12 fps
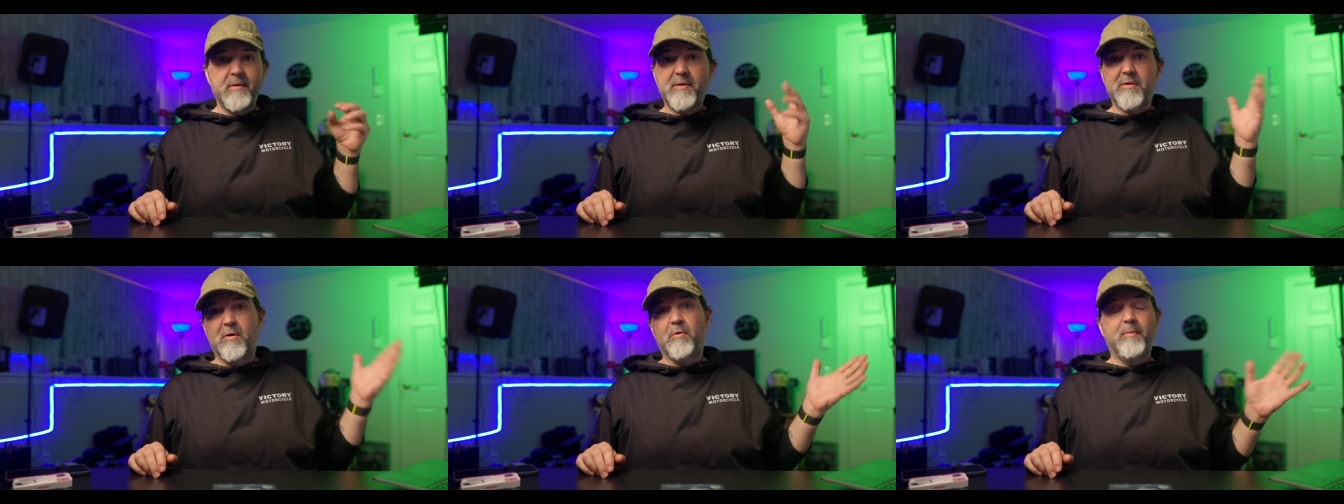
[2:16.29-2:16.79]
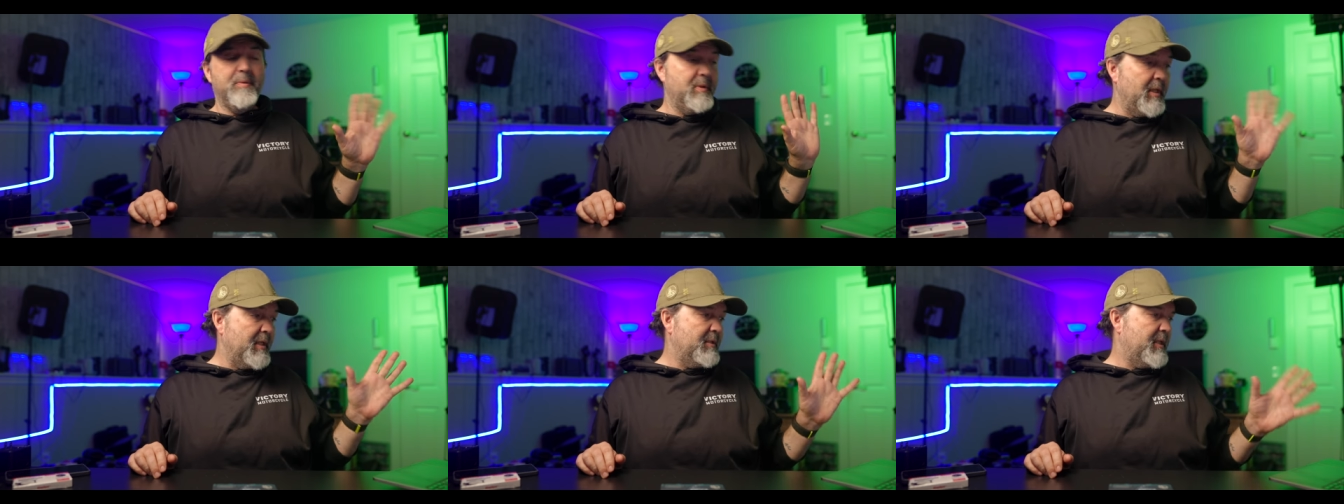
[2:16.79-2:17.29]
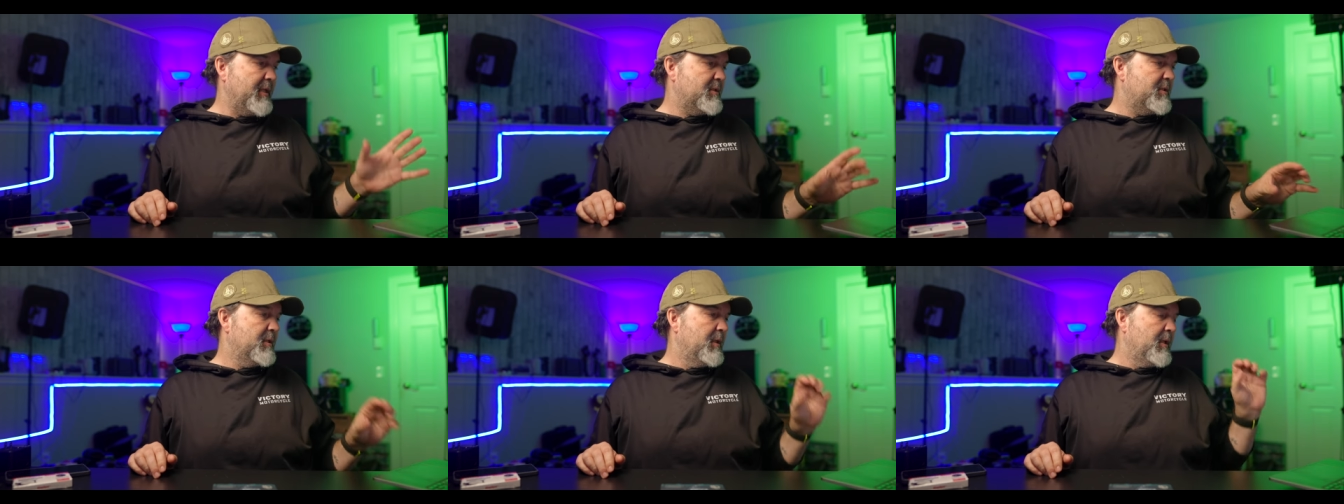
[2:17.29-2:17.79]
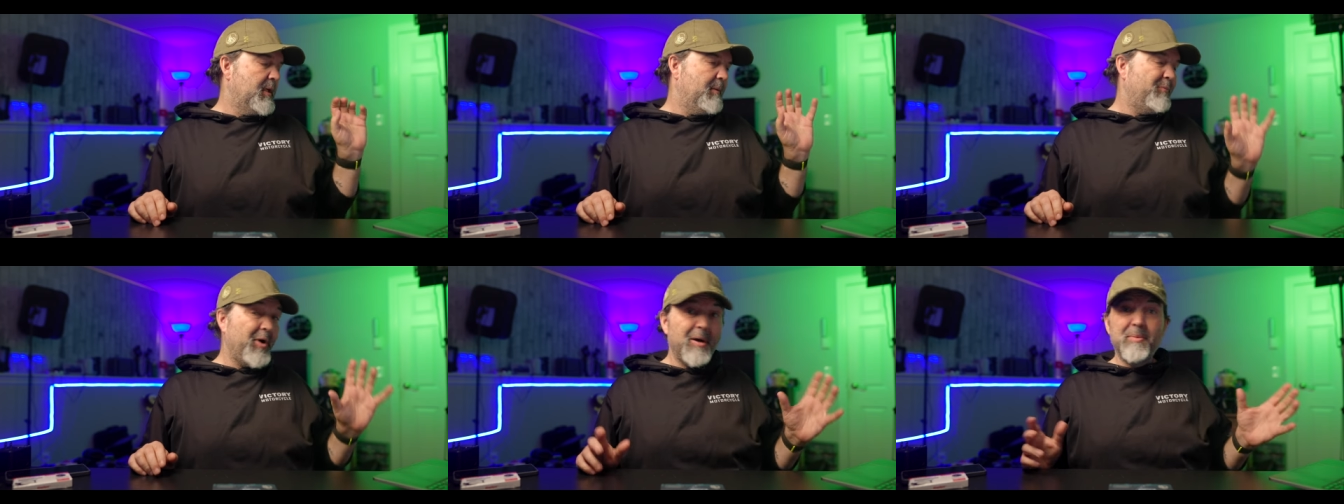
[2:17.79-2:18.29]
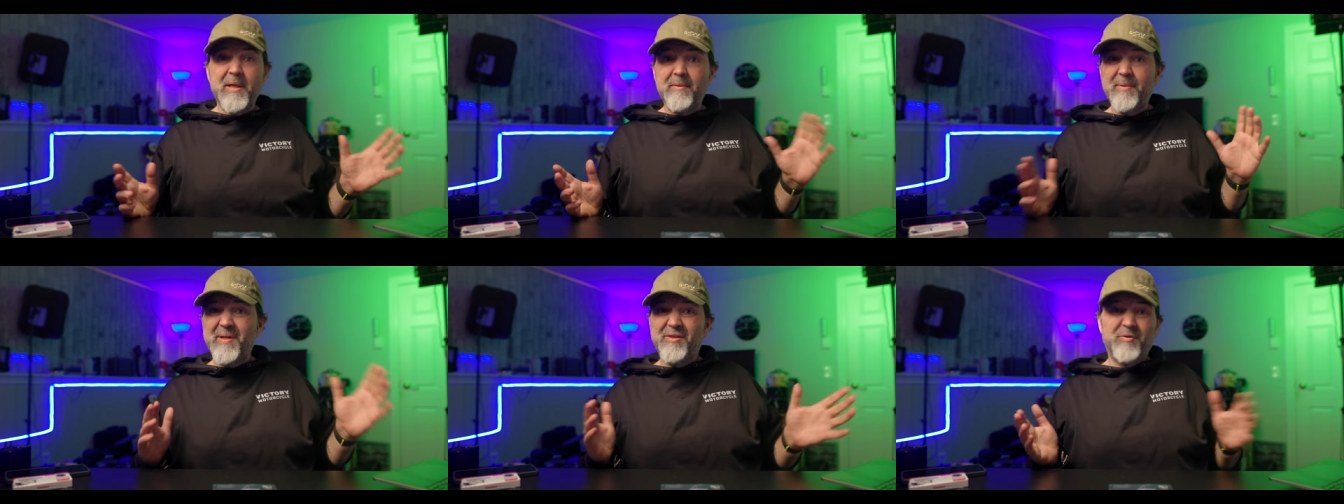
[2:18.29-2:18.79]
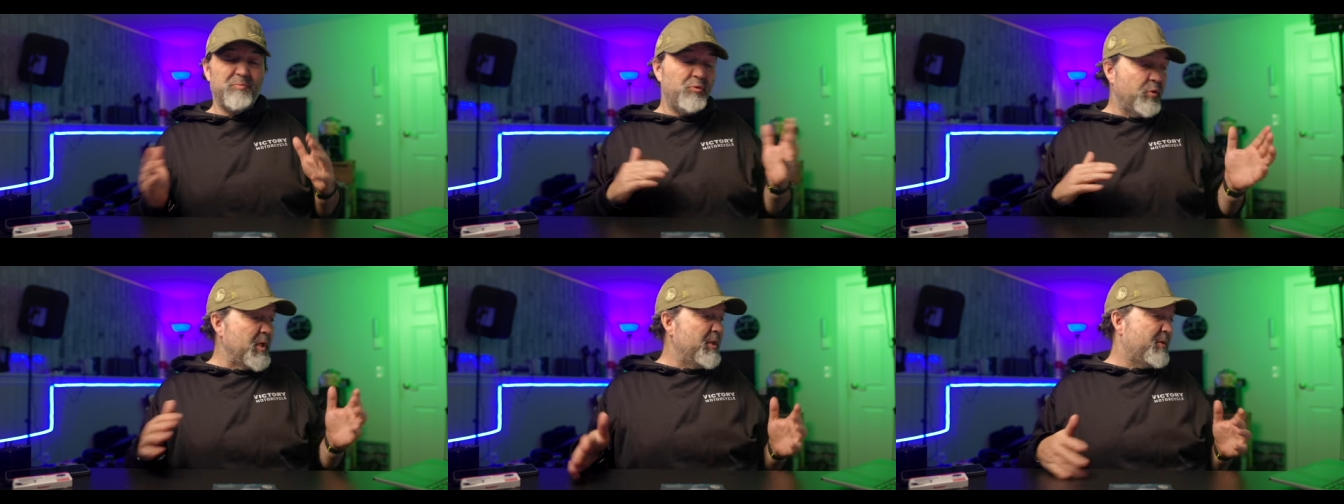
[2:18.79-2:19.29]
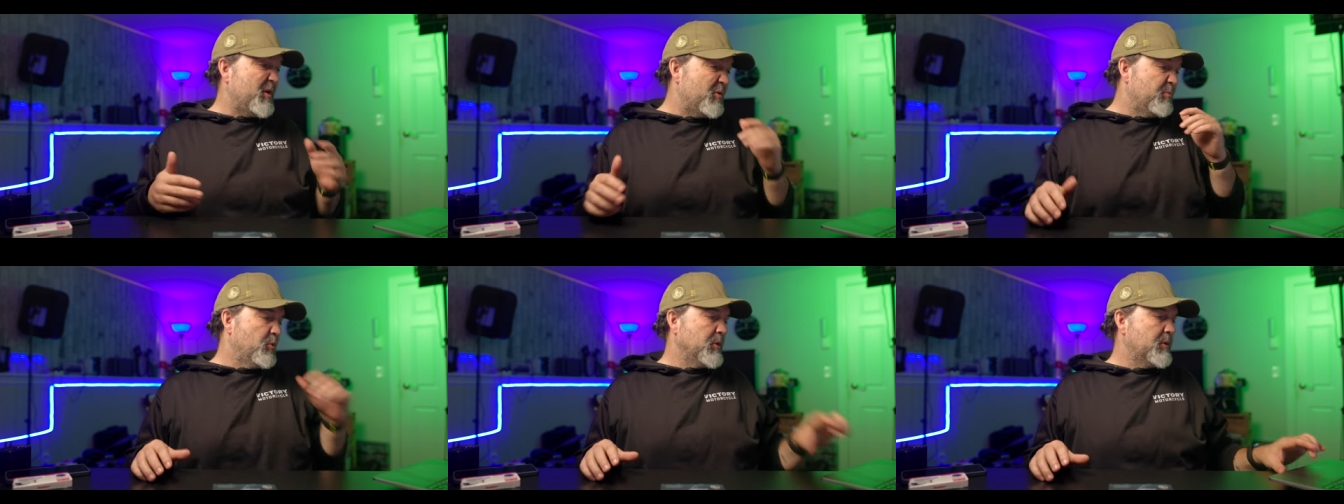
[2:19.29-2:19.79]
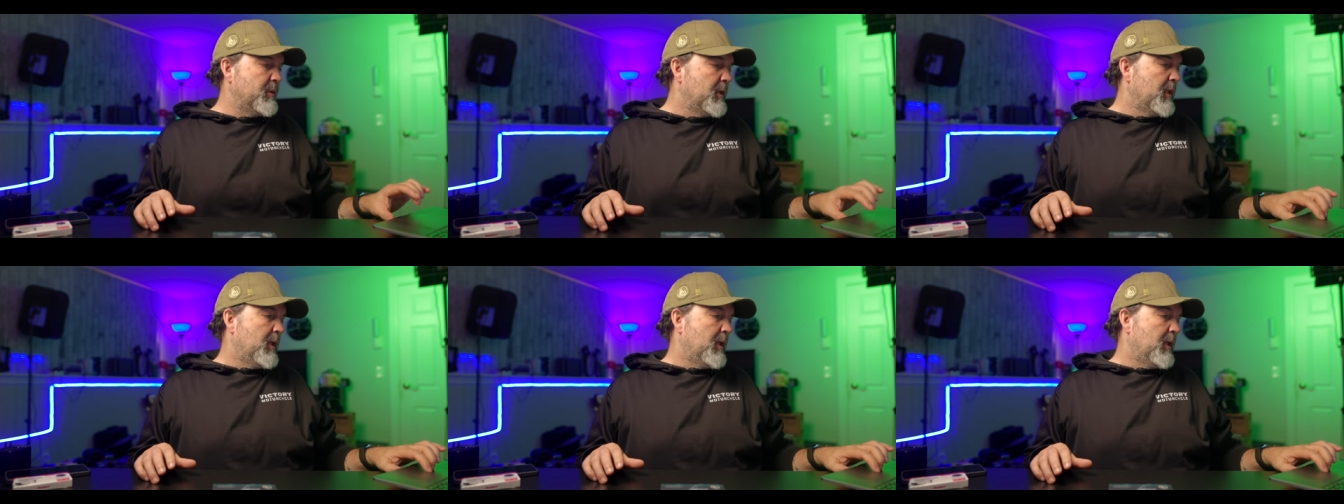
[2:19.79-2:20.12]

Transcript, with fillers: So that that's probably either pre Thunderbolt.